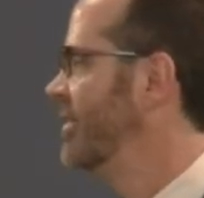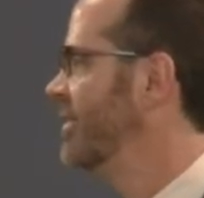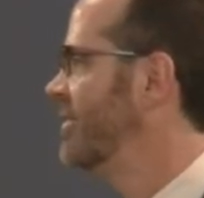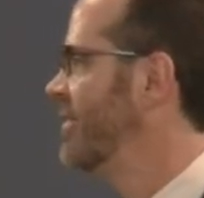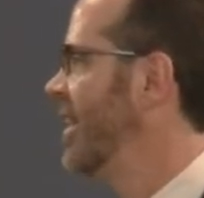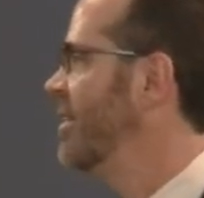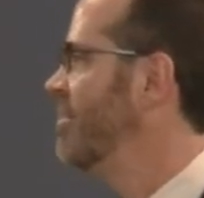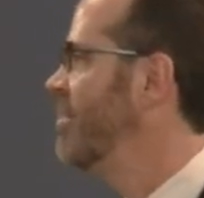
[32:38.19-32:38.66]

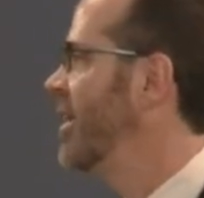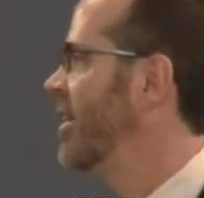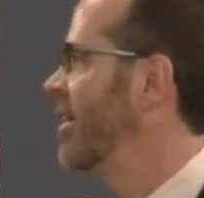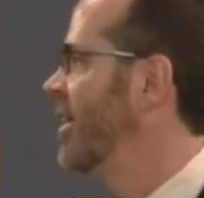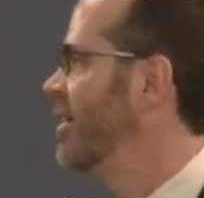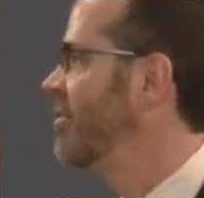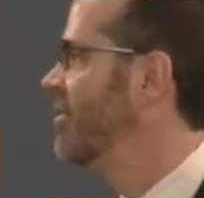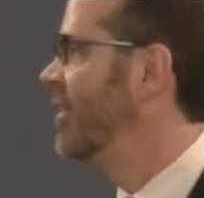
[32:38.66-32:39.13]
Take my
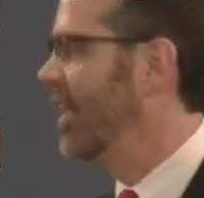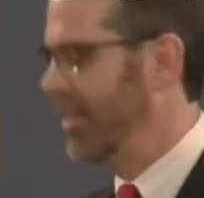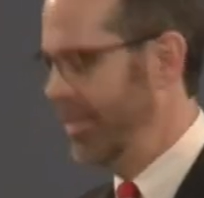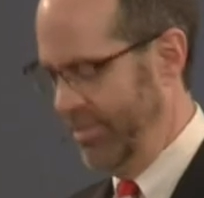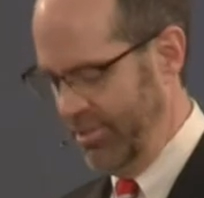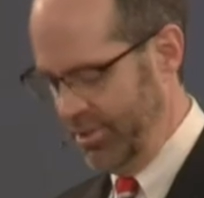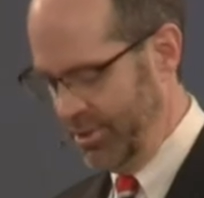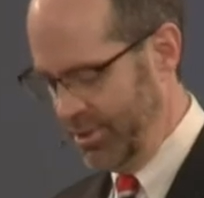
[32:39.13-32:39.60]
life, God,
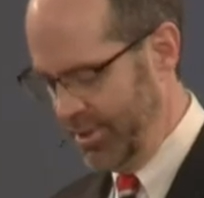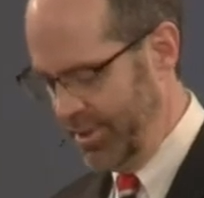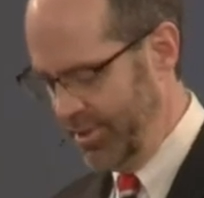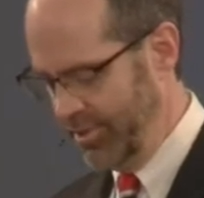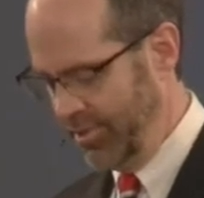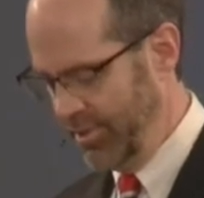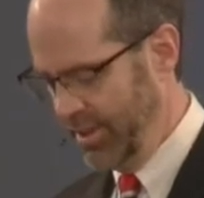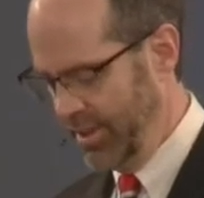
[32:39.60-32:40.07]
it's
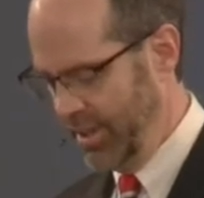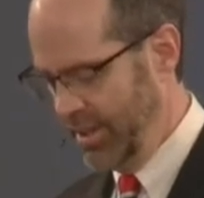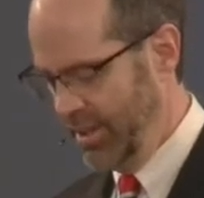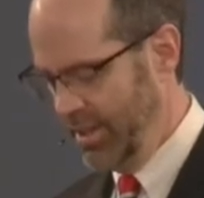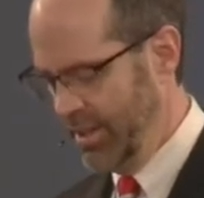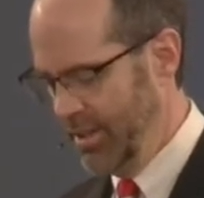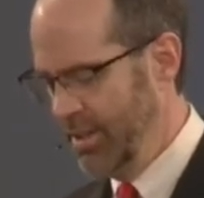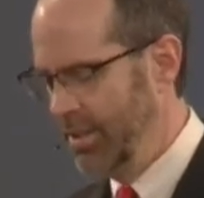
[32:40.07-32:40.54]
yours.
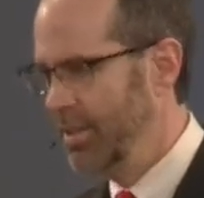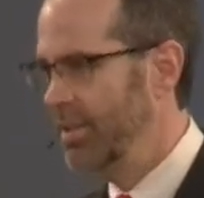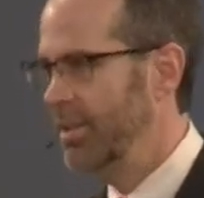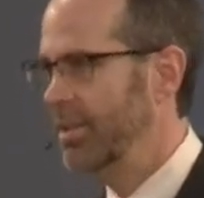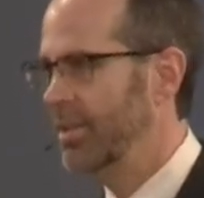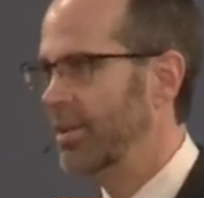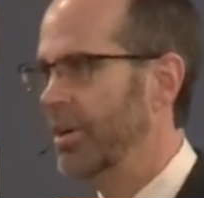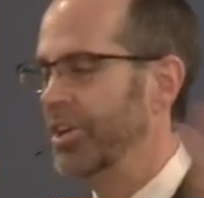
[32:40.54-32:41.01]

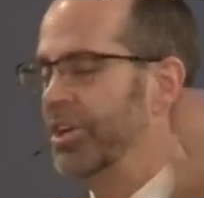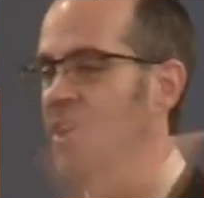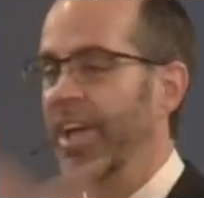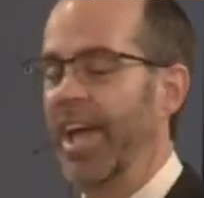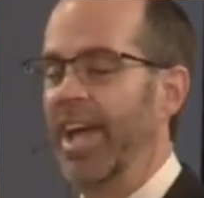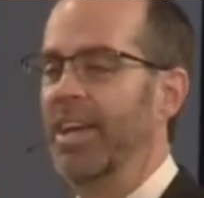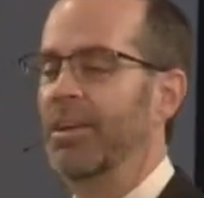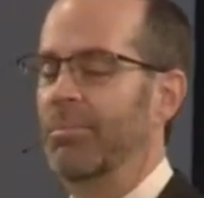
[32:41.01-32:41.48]
Or you'll
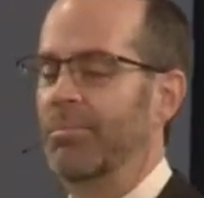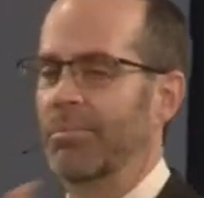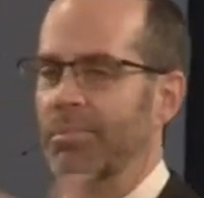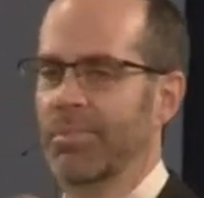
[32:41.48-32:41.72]
hate him.